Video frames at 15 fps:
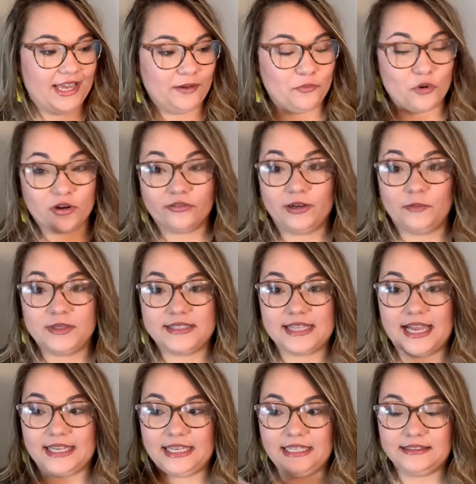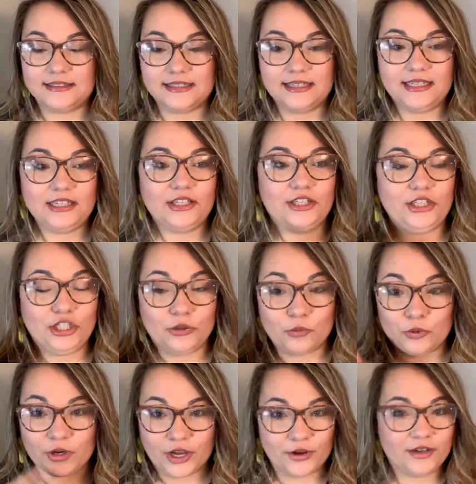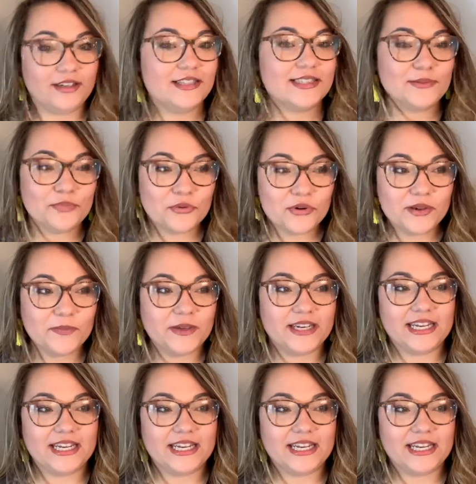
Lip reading: boyfriend was like, Kinsley, you will go to this appointment